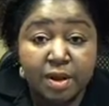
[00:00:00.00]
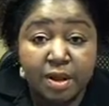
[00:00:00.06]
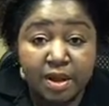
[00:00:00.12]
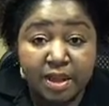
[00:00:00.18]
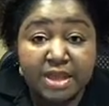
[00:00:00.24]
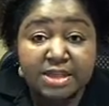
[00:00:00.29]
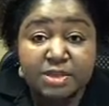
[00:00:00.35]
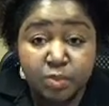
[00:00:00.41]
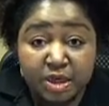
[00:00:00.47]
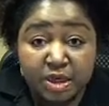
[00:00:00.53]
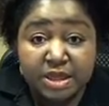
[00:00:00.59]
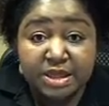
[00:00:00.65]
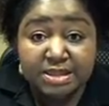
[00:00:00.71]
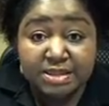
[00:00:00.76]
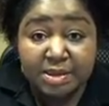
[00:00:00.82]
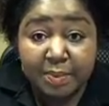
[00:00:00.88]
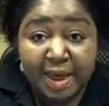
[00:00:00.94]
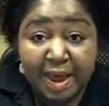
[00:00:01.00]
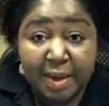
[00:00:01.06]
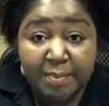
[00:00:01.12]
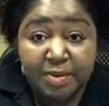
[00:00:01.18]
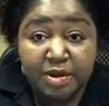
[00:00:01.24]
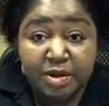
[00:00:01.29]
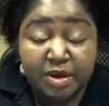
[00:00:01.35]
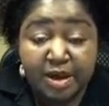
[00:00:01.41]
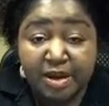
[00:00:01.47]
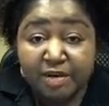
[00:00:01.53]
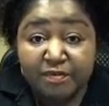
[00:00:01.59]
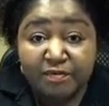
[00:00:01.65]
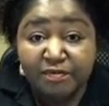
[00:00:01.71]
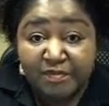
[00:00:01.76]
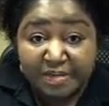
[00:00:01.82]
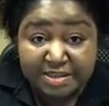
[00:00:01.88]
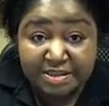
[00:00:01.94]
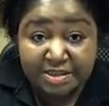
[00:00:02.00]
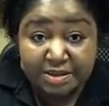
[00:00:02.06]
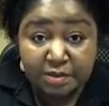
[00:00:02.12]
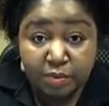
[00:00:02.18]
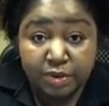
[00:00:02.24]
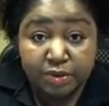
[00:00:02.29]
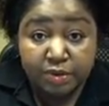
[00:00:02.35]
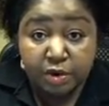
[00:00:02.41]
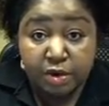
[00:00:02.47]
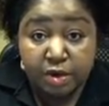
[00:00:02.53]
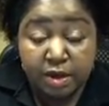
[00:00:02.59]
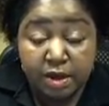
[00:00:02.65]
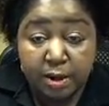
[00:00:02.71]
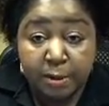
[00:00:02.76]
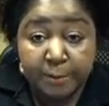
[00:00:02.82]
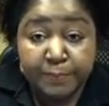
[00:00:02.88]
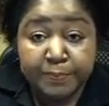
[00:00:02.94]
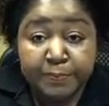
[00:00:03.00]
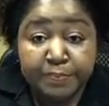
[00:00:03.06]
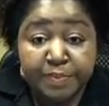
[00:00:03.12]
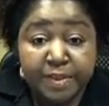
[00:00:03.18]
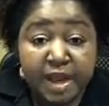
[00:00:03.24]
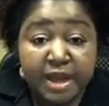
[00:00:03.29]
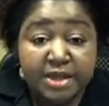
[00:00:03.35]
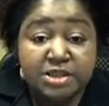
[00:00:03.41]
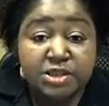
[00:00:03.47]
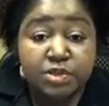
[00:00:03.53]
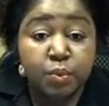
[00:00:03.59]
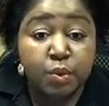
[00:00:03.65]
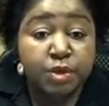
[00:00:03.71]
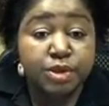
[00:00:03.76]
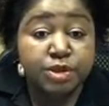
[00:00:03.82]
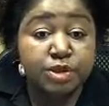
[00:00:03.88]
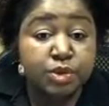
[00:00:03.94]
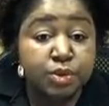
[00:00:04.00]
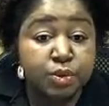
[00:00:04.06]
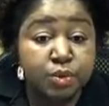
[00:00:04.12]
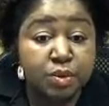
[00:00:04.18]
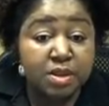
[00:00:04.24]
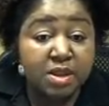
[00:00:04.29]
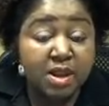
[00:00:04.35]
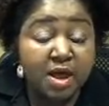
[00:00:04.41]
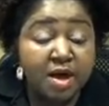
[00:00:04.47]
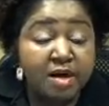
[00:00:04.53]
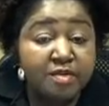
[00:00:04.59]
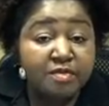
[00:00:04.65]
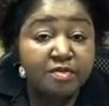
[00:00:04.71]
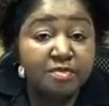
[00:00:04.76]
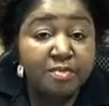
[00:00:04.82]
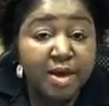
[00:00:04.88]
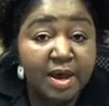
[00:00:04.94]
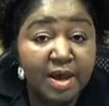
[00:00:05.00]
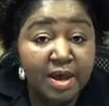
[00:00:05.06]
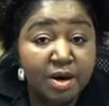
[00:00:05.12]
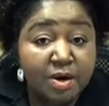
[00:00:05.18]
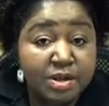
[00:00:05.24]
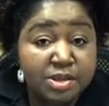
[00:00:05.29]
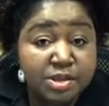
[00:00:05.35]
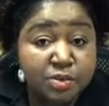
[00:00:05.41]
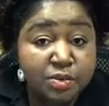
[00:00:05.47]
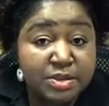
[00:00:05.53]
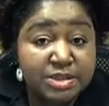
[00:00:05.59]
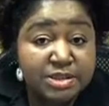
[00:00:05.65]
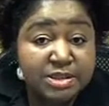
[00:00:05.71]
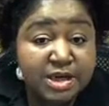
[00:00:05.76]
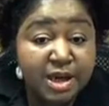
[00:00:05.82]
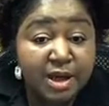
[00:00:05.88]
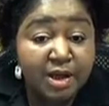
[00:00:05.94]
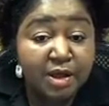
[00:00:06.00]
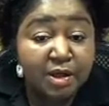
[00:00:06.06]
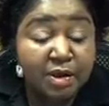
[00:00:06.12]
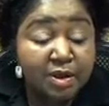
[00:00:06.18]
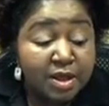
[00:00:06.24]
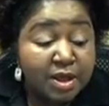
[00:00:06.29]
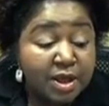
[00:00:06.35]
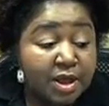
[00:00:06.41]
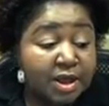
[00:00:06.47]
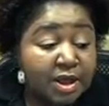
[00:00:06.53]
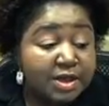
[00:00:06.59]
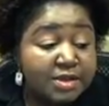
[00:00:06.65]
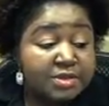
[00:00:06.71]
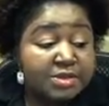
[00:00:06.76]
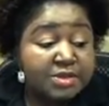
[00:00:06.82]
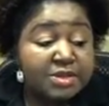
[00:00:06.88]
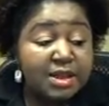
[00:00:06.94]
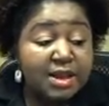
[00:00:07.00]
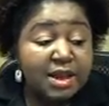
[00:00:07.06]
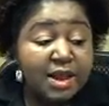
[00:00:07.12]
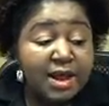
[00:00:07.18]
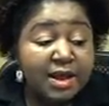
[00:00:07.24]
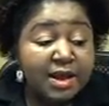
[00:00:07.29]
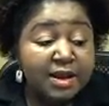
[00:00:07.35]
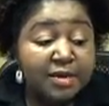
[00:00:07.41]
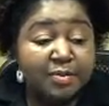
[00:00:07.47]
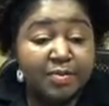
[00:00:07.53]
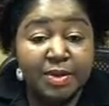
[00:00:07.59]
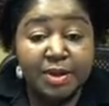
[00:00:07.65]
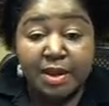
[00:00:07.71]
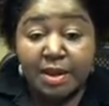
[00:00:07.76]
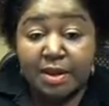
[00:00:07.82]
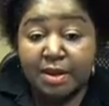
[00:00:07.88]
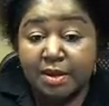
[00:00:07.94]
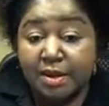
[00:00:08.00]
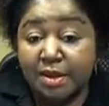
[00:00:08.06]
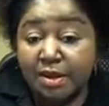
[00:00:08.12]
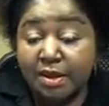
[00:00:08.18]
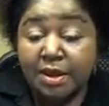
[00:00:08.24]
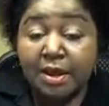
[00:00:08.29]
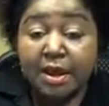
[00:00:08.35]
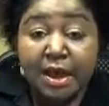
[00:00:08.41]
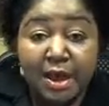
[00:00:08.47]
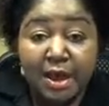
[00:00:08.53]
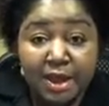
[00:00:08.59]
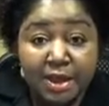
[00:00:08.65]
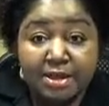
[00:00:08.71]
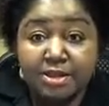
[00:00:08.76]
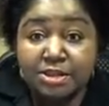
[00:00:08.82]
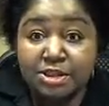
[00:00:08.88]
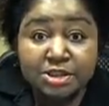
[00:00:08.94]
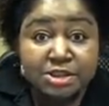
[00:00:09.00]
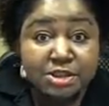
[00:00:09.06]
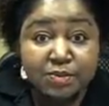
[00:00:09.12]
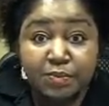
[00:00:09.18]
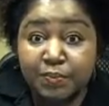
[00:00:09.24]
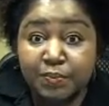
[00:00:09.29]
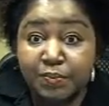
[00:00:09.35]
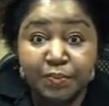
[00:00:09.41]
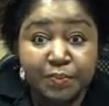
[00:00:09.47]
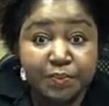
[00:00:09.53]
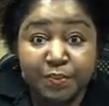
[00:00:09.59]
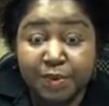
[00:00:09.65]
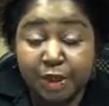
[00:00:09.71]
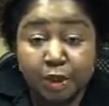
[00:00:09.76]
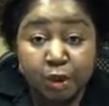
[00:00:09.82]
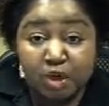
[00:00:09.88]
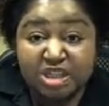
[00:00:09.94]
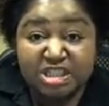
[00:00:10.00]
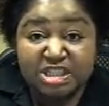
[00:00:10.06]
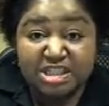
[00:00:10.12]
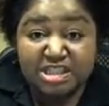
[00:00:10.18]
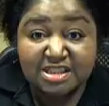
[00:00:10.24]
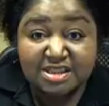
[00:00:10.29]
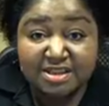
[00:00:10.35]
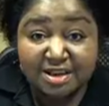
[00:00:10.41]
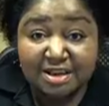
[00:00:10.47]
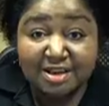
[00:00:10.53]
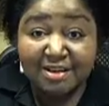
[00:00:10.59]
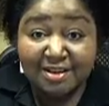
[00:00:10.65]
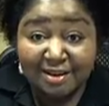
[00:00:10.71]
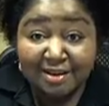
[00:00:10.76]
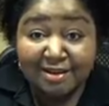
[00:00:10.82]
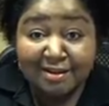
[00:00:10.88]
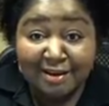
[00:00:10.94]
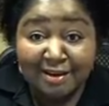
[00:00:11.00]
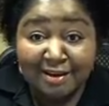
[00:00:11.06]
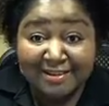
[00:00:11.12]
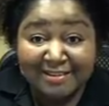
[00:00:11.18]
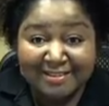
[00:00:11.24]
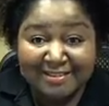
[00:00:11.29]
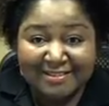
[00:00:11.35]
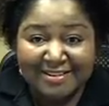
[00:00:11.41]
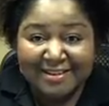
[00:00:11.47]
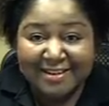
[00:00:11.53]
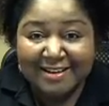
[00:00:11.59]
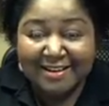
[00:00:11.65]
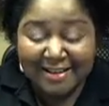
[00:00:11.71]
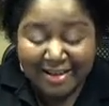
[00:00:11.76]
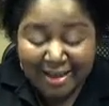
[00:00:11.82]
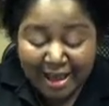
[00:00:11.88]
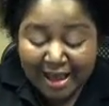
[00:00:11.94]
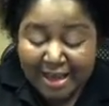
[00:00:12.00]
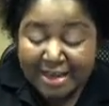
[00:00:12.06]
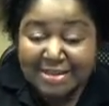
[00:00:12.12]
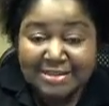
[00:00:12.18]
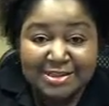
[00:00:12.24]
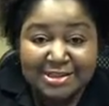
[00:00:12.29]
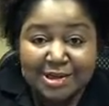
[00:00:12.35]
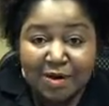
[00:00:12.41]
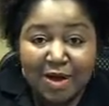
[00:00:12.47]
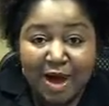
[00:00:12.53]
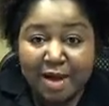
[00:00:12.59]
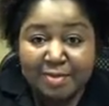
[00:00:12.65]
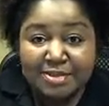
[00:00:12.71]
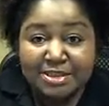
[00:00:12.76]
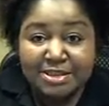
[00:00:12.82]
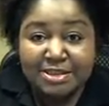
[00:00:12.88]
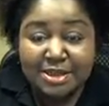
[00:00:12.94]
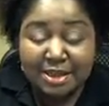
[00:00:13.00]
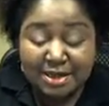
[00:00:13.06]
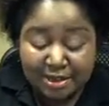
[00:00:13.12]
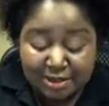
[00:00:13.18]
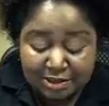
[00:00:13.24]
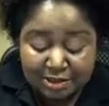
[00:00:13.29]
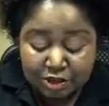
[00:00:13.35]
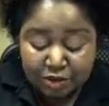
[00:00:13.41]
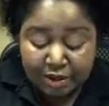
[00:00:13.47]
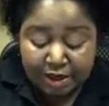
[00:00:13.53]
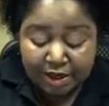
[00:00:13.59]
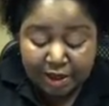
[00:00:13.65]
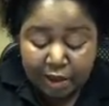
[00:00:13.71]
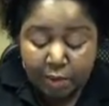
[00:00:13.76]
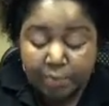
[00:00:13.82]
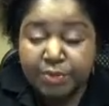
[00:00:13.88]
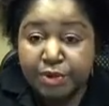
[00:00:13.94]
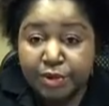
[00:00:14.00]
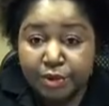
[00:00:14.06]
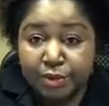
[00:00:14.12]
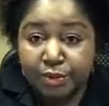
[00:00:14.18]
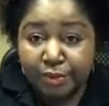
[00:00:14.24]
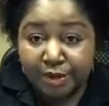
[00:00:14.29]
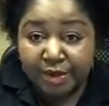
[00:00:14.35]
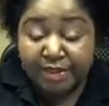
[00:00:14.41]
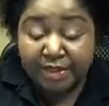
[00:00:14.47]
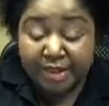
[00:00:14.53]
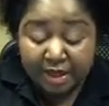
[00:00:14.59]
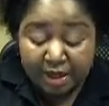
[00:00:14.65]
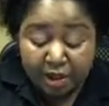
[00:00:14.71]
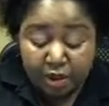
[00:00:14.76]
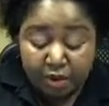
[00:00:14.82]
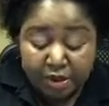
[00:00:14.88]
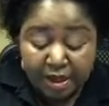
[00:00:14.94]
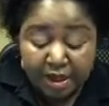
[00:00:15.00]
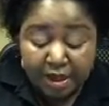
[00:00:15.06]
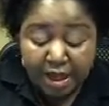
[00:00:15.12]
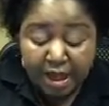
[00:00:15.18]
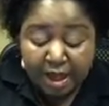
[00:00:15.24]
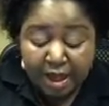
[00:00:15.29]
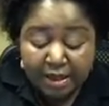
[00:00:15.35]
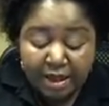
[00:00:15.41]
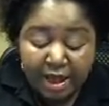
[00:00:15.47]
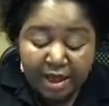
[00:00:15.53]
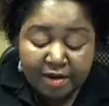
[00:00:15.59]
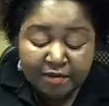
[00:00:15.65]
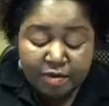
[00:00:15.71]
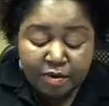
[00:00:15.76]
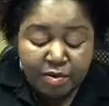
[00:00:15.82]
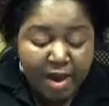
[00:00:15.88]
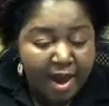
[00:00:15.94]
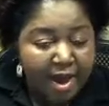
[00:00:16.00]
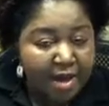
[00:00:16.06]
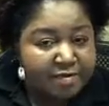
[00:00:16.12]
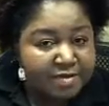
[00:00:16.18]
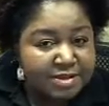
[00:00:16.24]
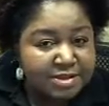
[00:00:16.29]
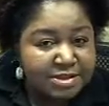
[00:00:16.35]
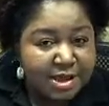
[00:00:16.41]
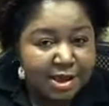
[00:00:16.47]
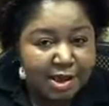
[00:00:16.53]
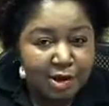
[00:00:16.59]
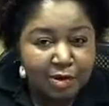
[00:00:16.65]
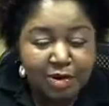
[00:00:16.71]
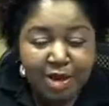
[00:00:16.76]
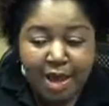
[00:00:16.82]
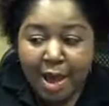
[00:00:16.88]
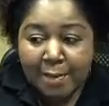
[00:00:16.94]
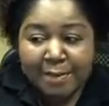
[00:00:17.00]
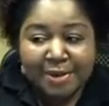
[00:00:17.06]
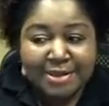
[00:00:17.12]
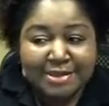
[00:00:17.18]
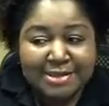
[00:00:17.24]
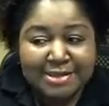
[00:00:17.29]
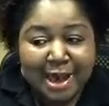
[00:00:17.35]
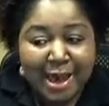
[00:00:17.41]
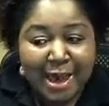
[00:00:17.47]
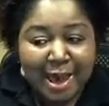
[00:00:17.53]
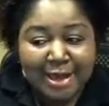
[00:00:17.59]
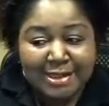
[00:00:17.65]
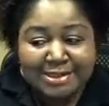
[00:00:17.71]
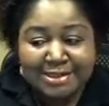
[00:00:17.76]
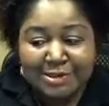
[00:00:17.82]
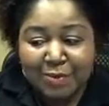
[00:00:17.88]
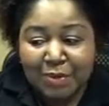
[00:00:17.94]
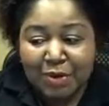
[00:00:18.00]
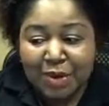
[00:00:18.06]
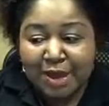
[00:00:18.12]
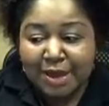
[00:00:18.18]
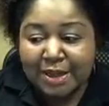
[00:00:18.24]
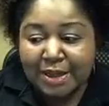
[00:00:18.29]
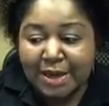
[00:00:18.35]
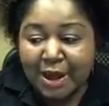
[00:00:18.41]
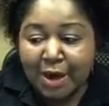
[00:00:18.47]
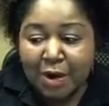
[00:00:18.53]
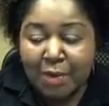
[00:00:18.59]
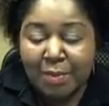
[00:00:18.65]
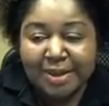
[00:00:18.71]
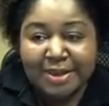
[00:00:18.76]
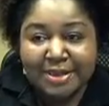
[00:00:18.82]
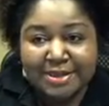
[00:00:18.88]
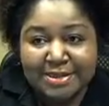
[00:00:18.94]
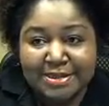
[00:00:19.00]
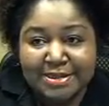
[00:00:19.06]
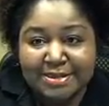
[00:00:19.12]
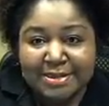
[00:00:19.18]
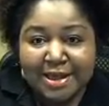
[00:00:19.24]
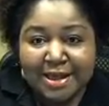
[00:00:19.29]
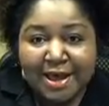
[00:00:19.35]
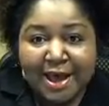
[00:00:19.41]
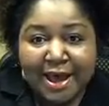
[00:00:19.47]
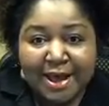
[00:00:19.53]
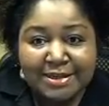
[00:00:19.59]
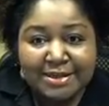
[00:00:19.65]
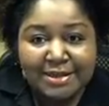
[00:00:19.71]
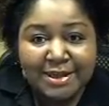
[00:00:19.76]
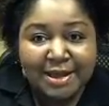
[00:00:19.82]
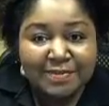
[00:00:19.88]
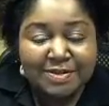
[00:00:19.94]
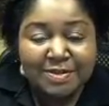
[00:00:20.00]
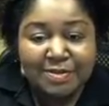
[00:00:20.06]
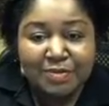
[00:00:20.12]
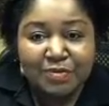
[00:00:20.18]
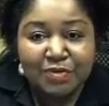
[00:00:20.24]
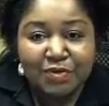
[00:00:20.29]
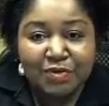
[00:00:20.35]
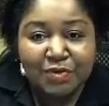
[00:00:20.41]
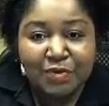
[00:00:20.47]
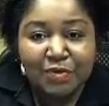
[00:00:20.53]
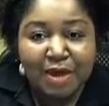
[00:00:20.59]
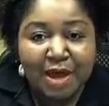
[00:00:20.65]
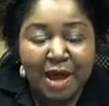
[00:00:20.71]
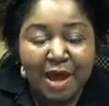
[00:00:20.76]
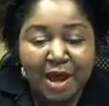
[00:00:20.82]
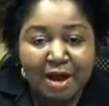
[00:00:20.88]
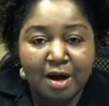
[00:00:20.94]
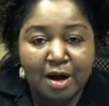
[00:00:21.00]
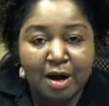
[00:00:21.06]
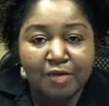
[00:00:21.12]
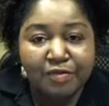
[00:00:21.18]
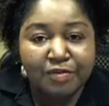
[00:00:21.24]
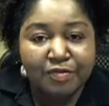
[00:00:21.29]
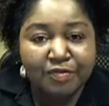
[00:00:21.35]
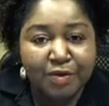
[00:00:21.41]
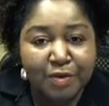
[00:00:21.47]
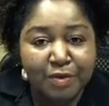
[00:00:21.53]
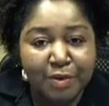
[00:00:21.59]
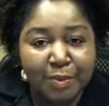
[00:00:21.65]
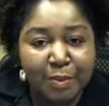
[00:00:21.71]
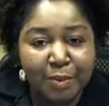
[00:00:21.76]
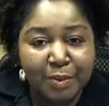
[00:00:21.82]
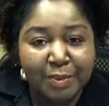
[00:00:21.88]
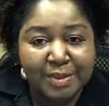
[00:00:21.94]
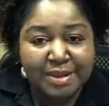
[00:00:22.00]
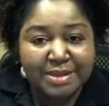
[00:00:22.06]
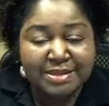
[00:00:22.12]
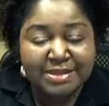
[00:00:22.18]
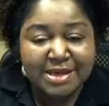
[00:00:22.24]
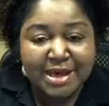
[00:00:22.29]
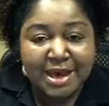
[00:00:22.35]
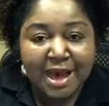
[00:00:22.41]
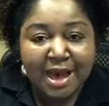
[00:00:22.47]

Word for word: and that's what ends up happening. You're kind of fussing with your hair. I just want to love my hair into a style and just let it be and just be gorgeous. Okay? you know? And so I'm just going to try to help you in that area. A lot of you have it down because I had someone, oh my goodness, I did have some of you call for phone appointments